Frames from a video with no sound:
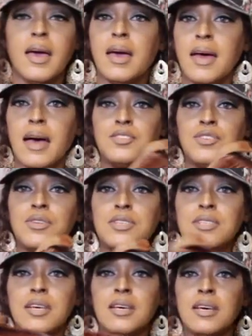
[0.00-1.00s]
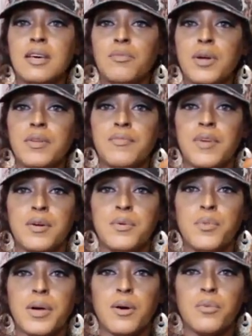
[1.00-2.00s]
And as you can see, it went
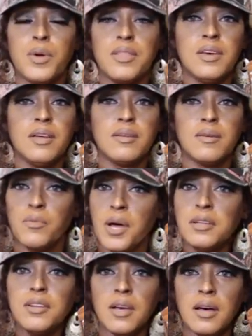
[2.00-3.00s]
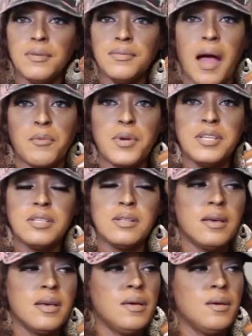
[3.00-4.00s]
very well with it, well enough. I
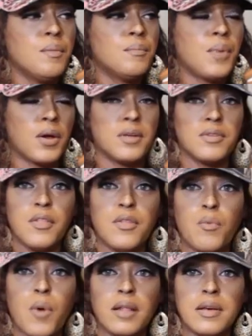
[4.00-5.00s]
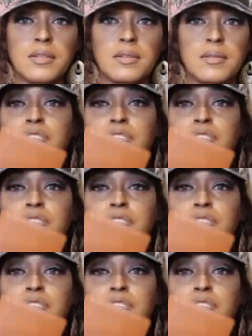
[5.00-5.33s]
recently bought another wallet.